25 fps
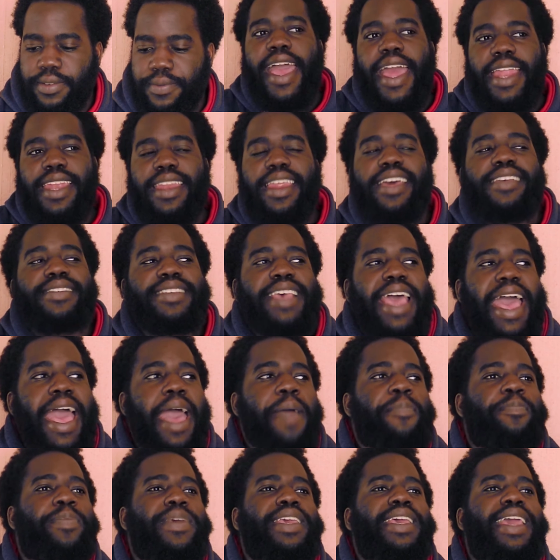And as
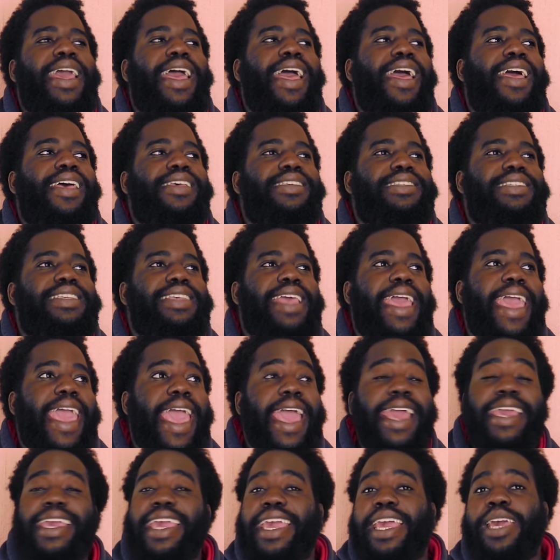happy as
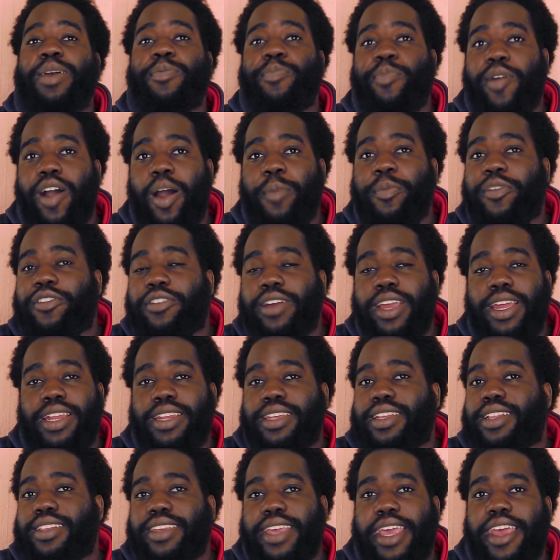egging
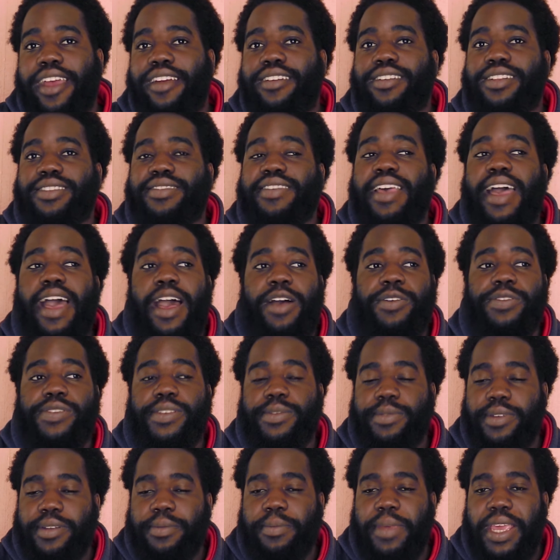Pomeranian Karen's
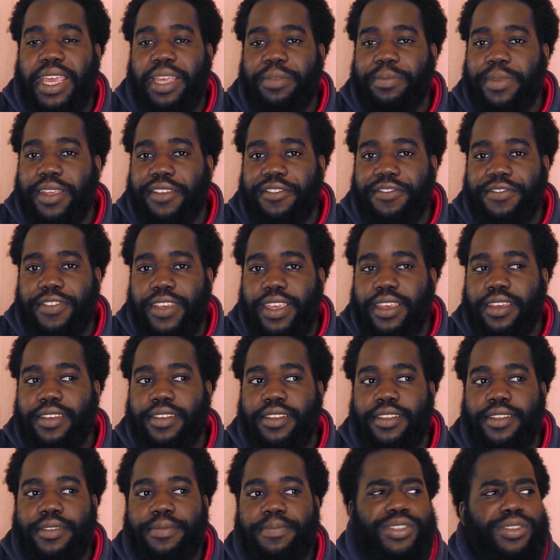house would make me
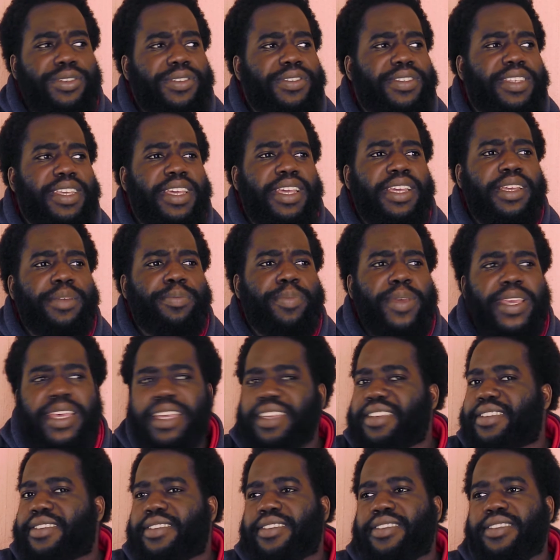feel, choosing
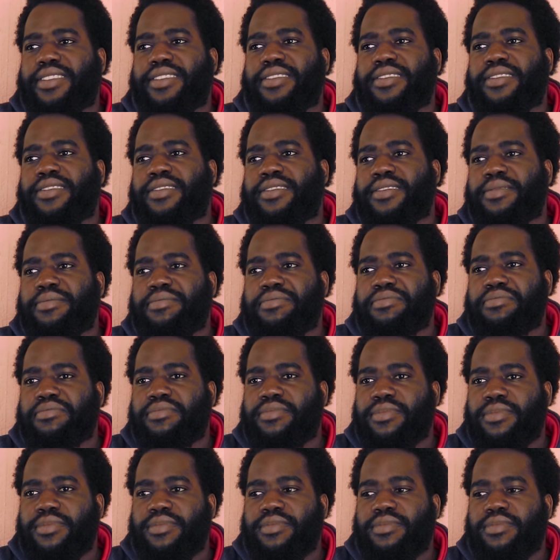peace
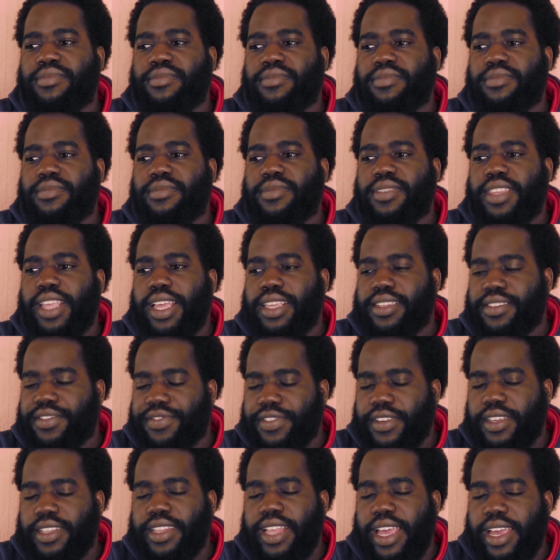does
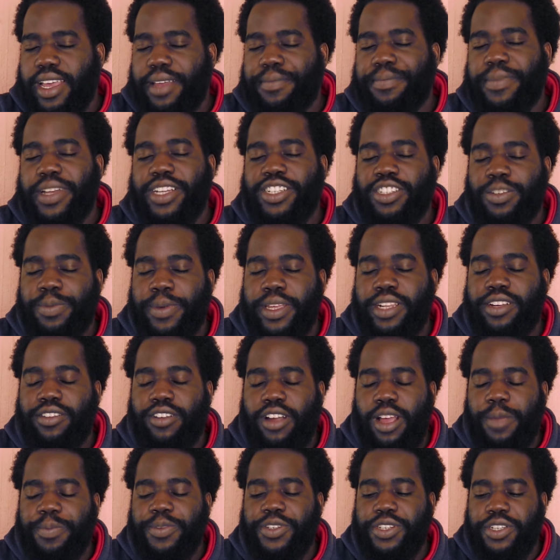feel like a much
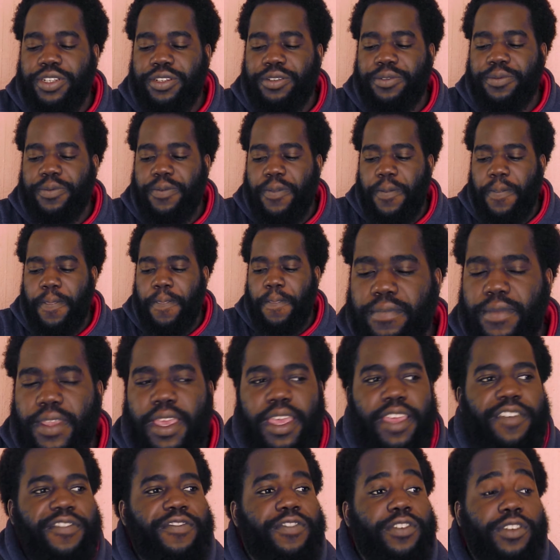better option.
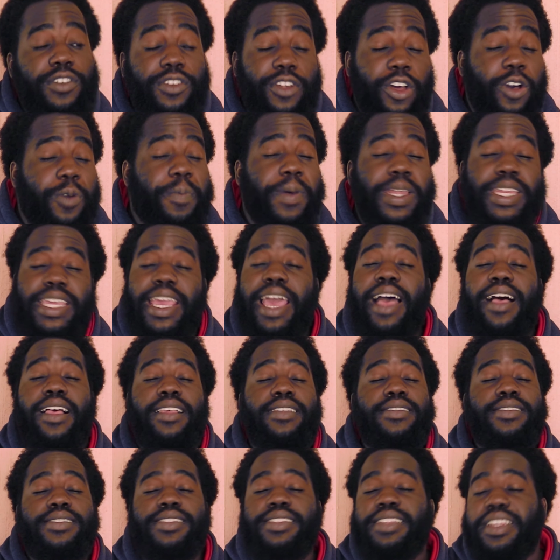If for nobody
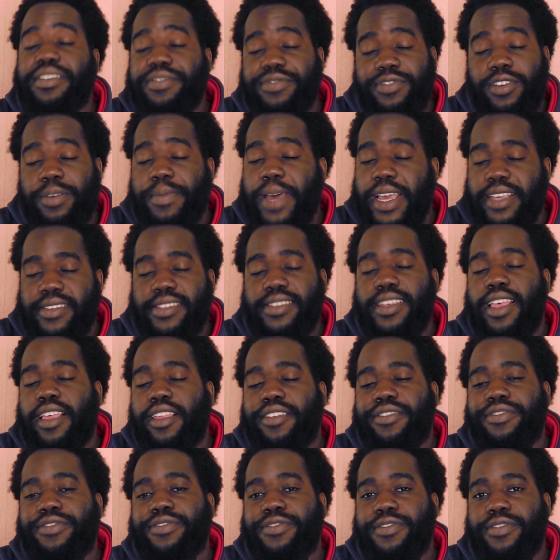else, then for
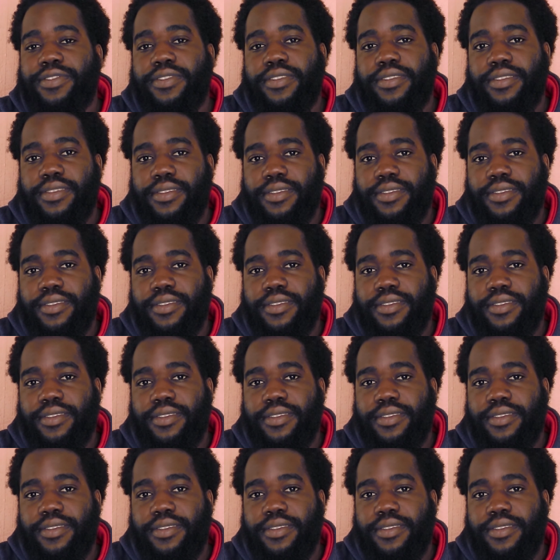myself.